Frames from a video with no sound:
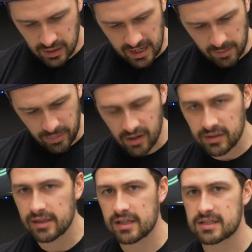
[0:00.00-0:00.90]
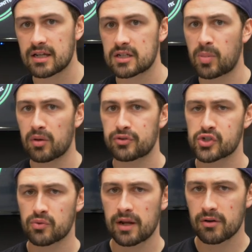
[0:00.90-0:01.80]
And apparently this does both
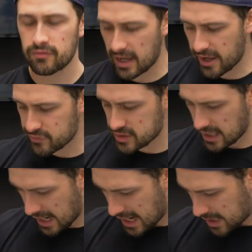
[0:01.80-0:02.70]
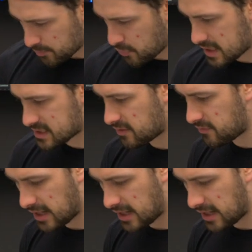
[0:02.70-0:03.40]
Schrader valves and Presta